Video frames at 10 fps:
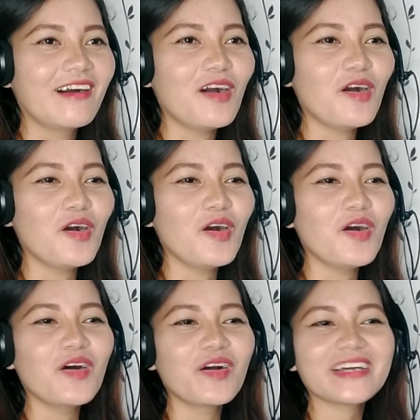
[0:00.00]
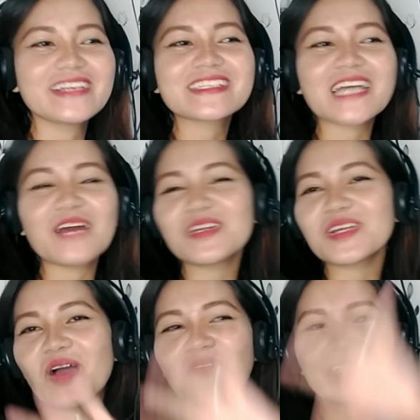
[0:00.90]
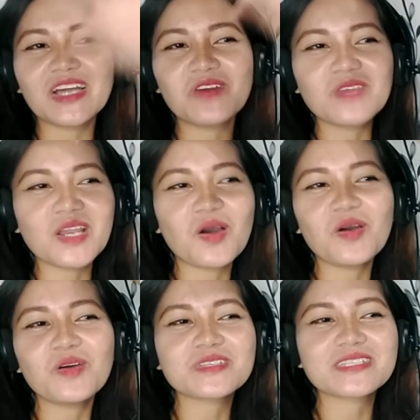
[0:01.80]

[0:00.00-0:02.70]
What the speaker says: Oh, can someone comment down below